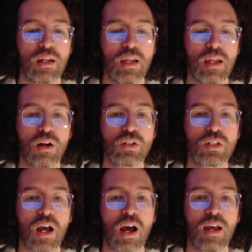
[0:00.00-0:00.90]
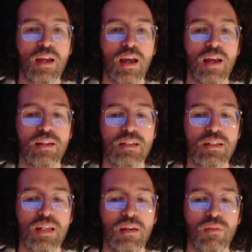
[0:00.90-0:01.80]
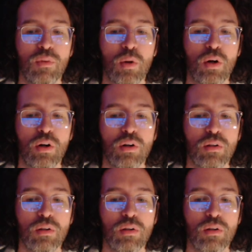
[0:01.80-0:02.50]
in our sky as it's seen from Earth.